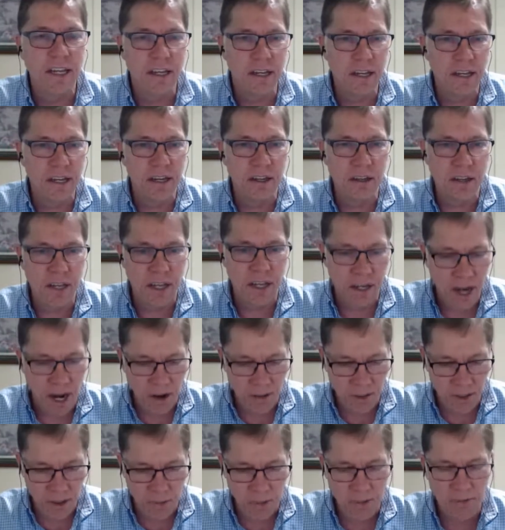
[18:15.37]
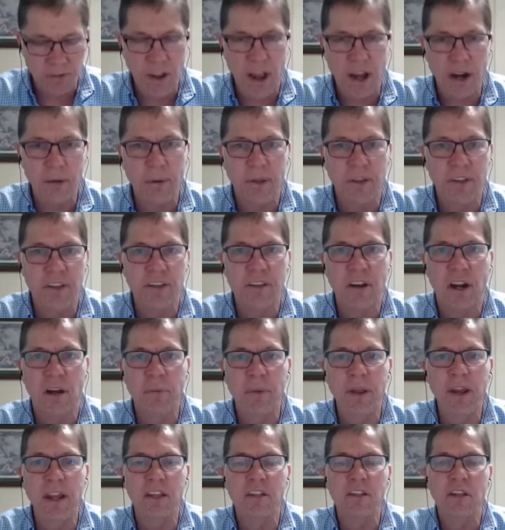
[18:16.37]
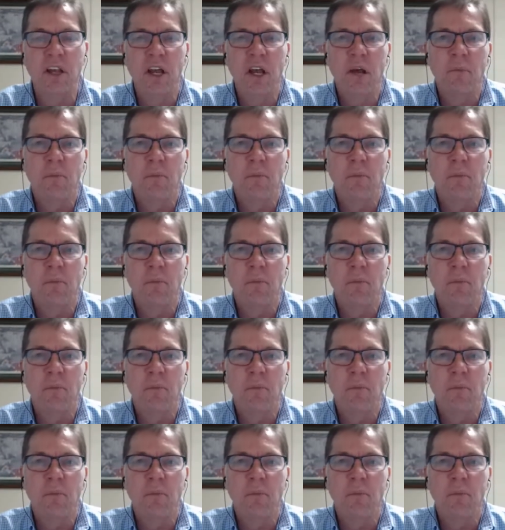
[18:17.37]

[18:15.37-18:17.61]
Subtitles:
and I don't think we've talked about this in our meetings,